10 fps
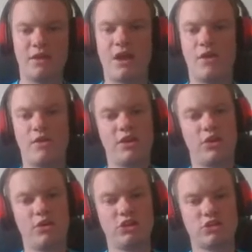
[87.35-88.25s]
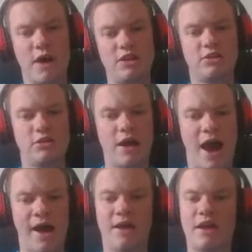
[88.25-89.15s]
Now, they could switch
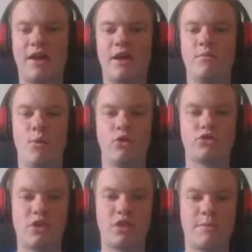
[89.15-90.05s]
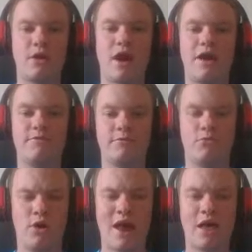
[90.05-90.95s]
Ali and Woakes round about, have
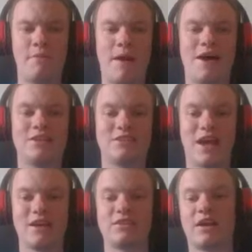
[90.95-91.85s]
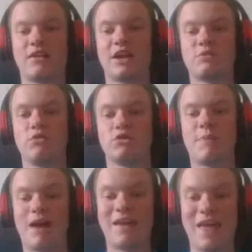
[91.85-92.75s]
Moeen Ali bat at 6 and Chris Woakes
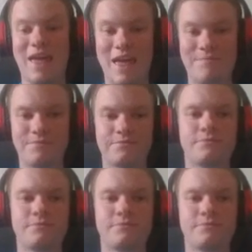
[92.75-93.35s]
bat at 8,